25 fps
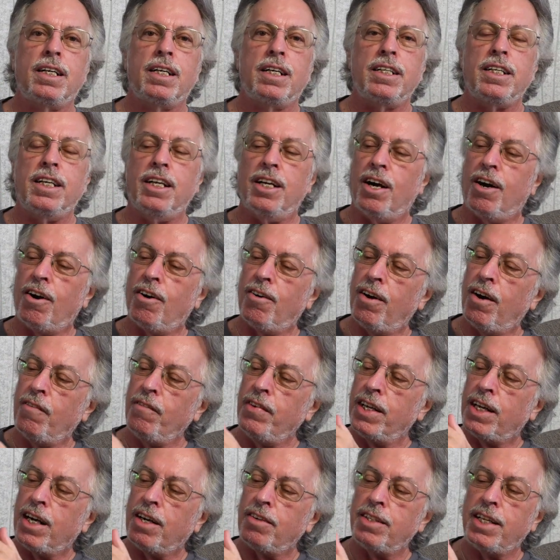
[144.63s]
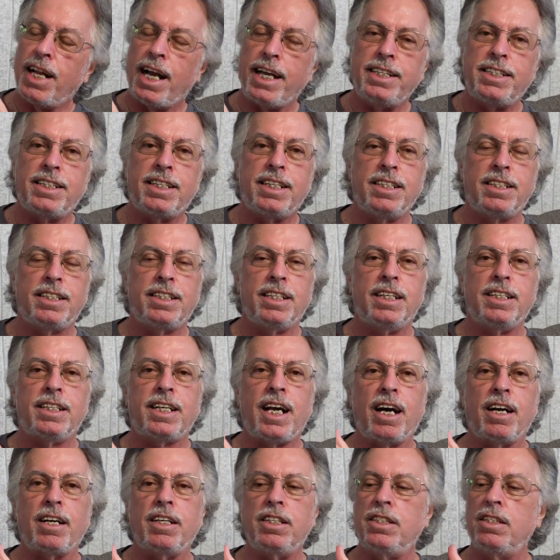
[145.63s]
I mean, look how nice this is.
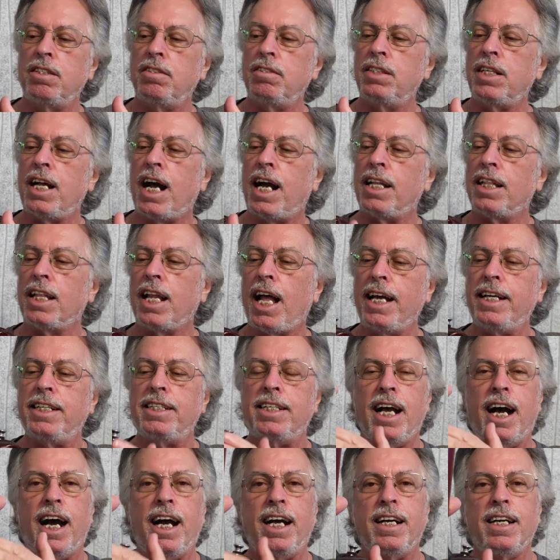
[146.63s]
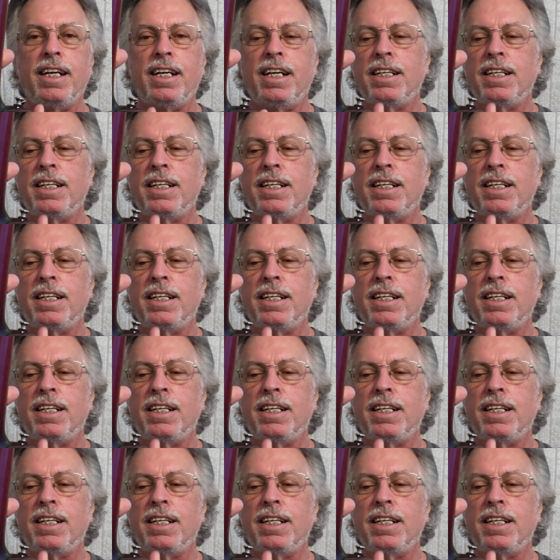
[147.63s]
How could you not like that?